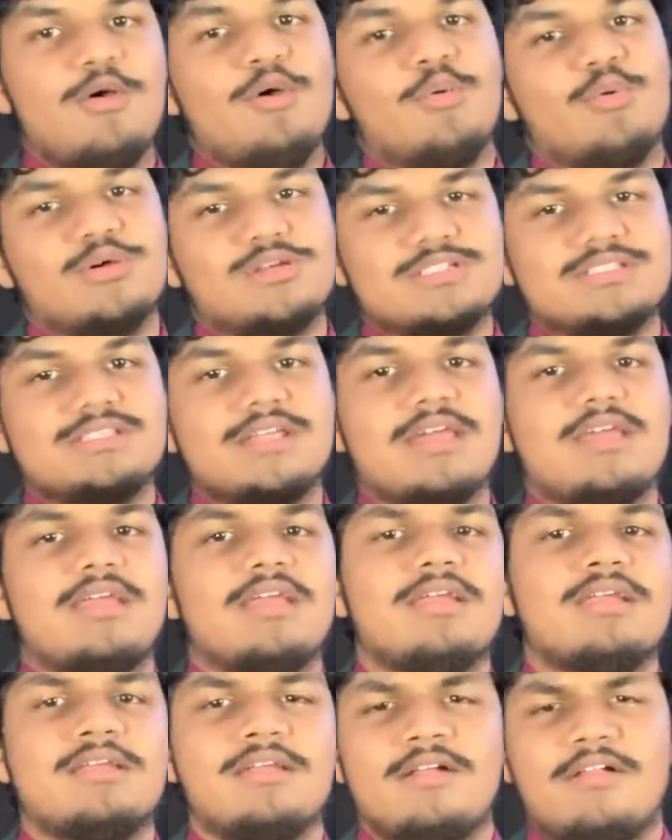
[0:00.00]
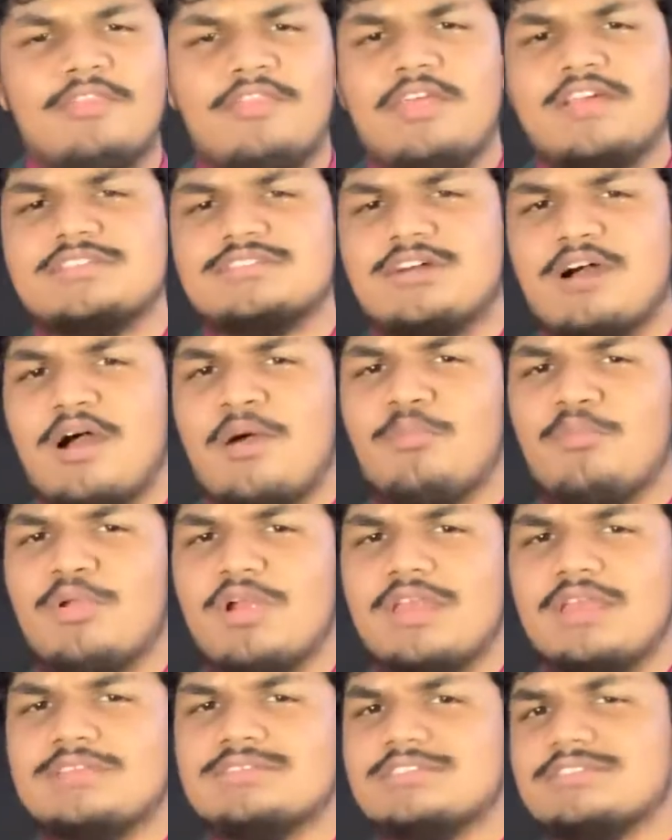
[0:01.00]
were saying that Tom
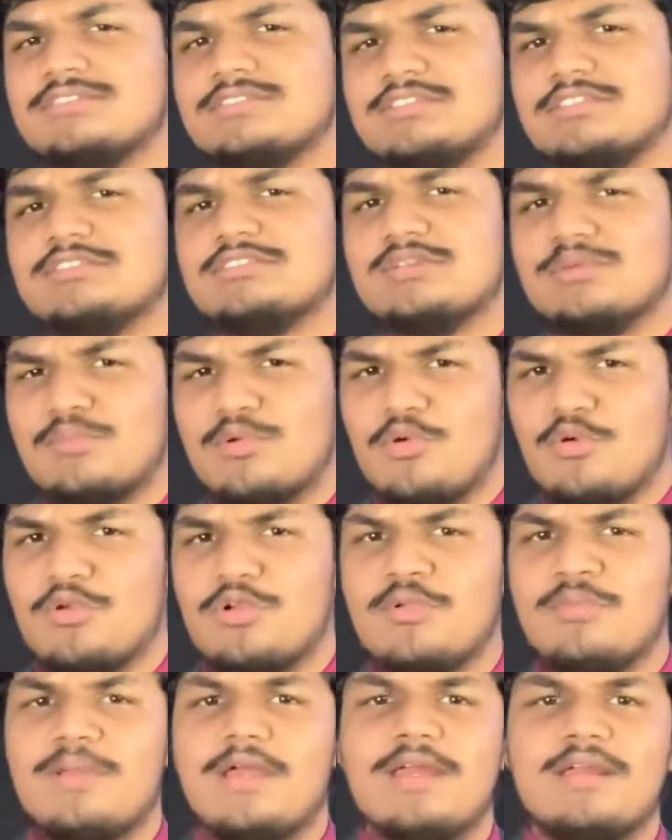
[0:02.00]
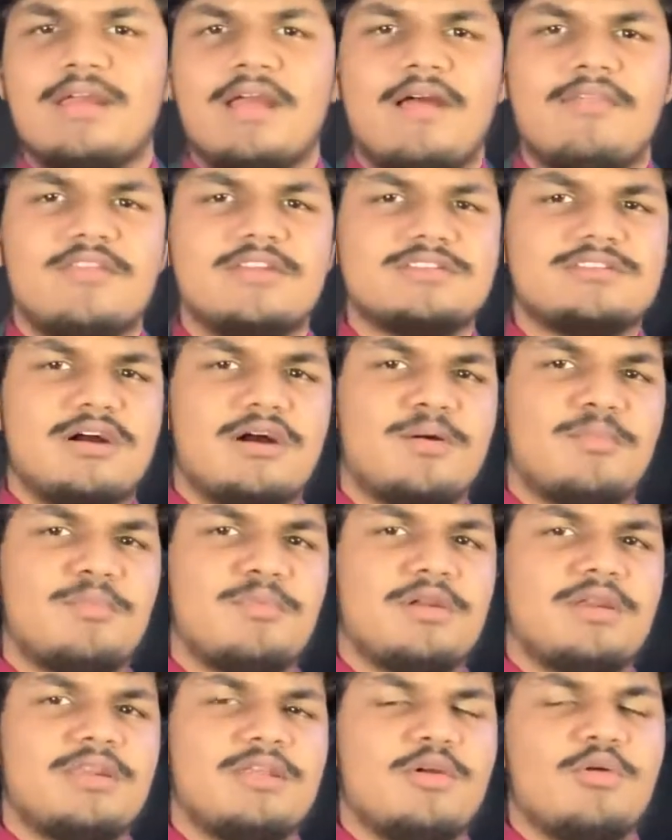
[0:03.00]
Brady is a system quarterback and that Tom
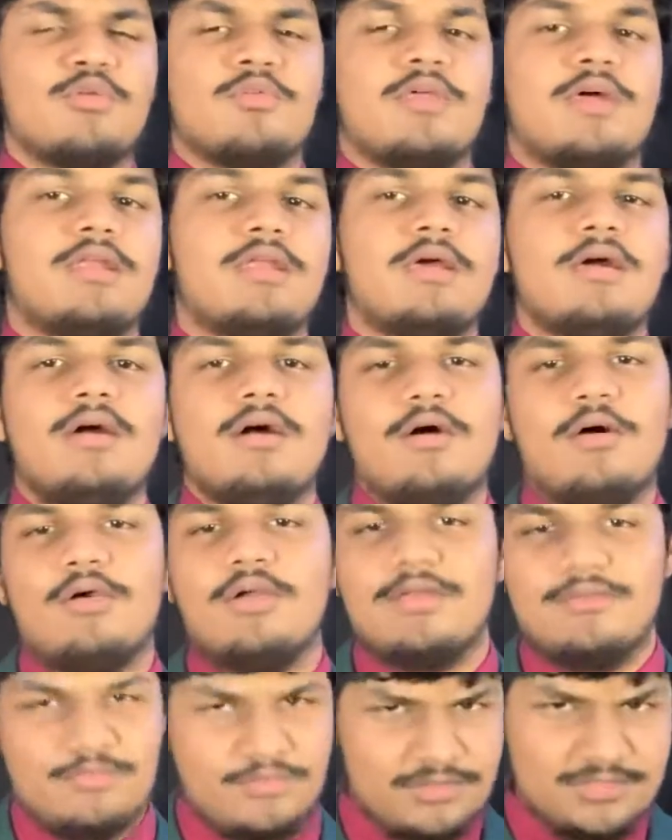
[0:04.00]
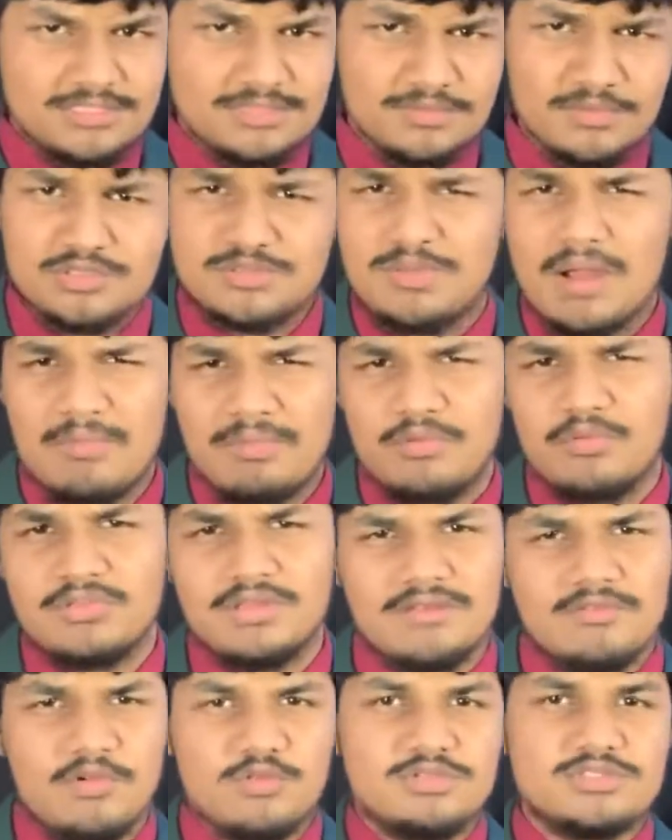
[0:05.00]
Brady, or that, oh yeah, this is the most popular one that
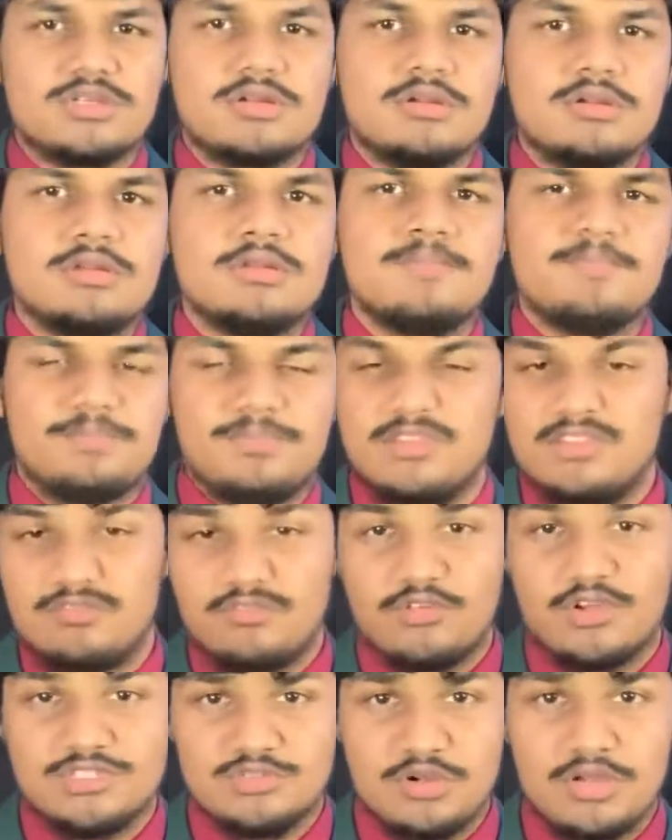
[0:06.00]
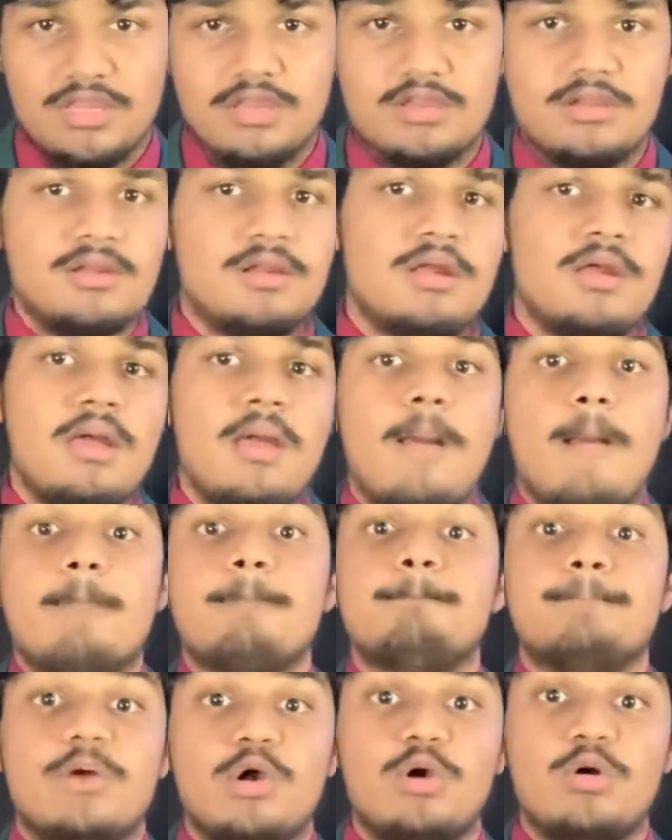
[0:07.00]
I've always heard, the phrase right here,
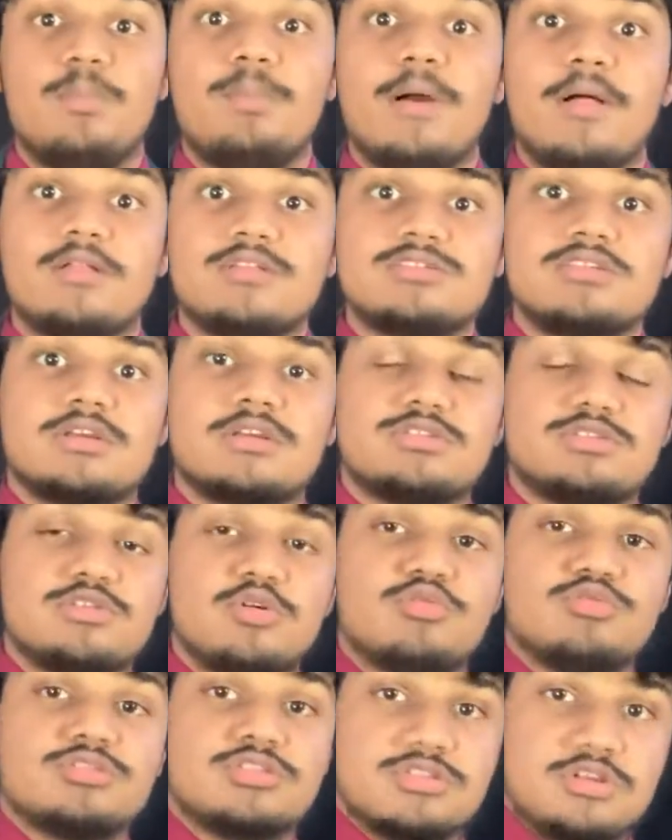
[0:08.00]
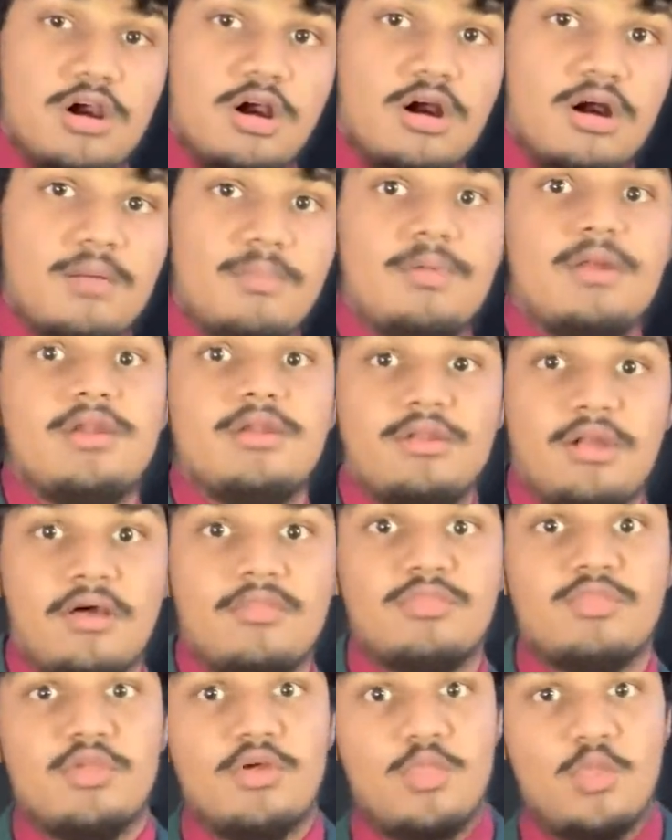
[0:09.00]
Bill Belichick chose Tom,
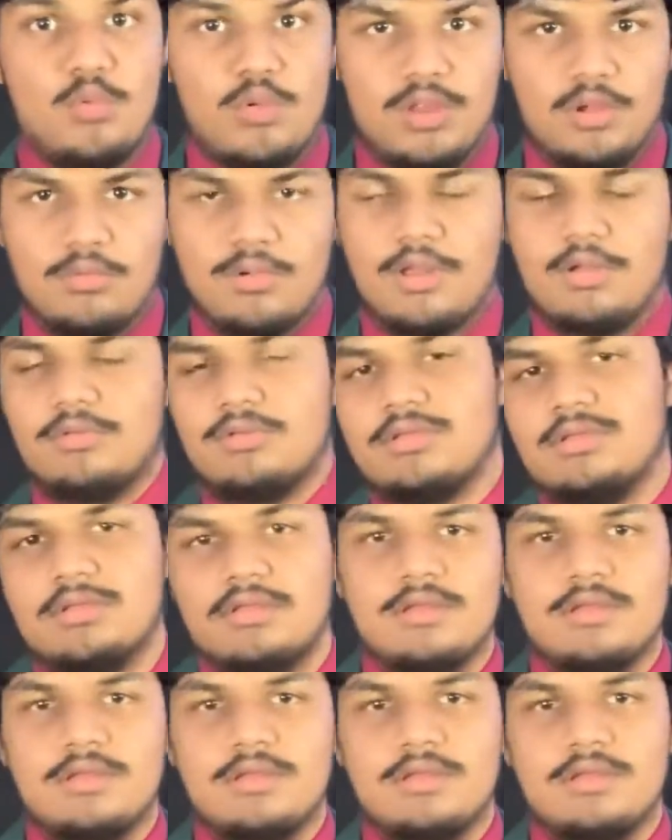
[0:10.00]
not the other way around.